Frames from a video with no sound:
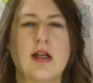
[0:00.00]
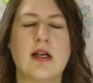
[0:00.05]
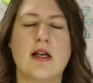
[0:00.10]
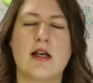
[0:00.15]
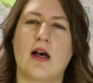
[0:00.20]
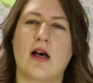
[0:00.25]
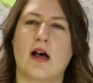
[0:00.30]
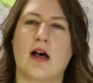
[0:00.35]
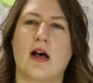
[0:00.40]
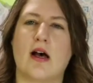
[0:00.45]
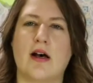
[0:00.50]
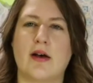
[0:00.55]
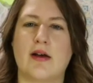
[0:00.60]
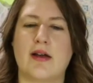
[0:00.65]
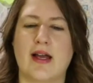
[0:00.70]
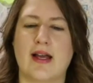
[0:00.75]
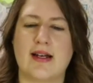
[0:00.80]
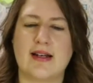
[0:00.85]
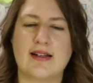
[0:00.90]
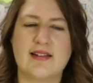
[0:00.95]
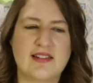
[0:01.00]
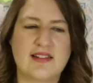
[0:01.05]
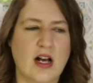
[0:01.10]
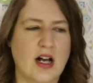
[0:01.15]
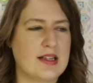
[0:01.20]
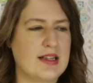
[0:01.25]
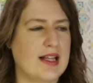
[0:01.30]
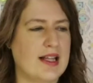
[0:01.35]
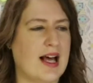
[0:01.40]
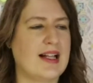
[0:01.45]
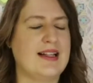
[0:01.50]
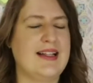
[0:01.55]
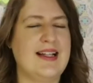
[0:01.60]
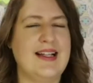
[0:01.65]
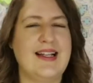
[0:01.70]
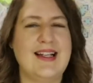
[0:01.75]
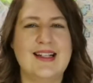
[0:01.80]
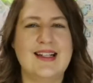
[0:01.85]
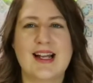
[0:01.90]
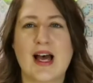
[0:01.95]
and it's called La
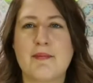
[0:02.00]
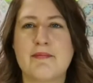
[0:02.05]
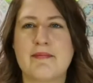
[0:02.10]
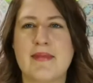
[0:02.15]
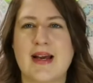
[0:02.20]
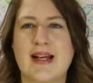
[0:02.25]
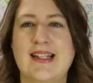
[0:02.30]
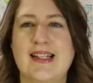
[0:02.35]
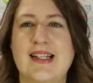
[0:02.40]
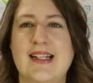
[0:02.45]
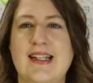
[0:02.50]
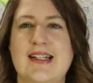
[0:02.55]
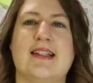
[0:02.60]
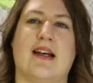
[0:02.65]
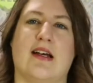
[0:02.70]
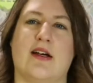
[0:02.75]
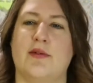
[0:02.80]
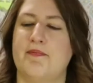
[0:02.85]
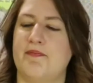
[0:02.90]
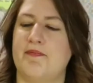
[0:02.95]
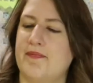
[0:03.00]
Linda Manita,